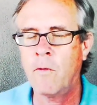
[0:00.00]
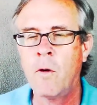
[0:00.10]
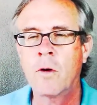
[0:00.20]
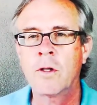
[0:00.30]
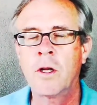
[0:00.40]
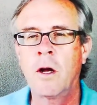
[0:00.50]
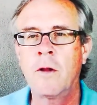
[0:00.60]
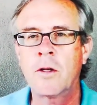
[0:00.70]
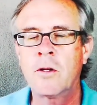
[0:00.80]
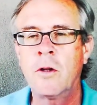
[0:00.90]
focusing
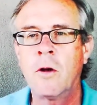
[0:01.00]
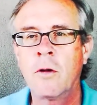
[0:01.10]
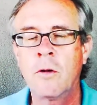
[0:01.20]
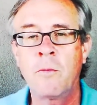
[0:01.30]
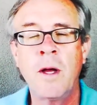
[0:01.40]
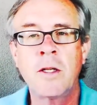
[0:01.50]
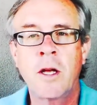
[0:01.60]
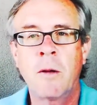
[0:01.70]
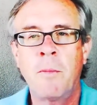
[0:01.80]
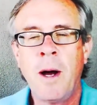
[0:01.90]
on this to the, to the best
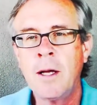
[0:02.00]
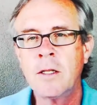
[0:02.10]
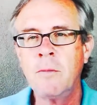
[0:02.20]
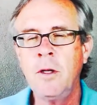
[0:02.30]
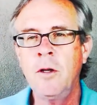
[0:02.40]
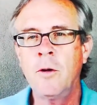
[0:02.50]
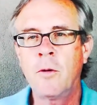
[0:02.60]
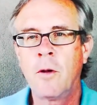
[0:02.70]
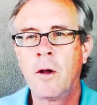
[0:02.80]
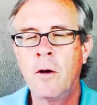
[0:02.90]
I could possibly do.
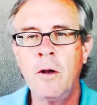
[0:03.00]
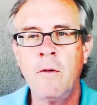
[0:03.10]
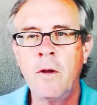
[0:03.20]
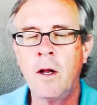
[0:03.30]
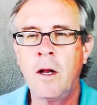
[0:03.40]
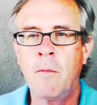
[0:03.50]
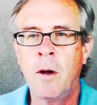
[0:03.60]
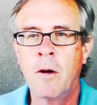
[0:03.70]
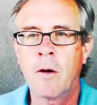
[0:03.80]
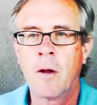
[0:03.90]
Couldn't have done any
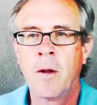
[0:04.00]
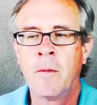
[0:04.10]
better.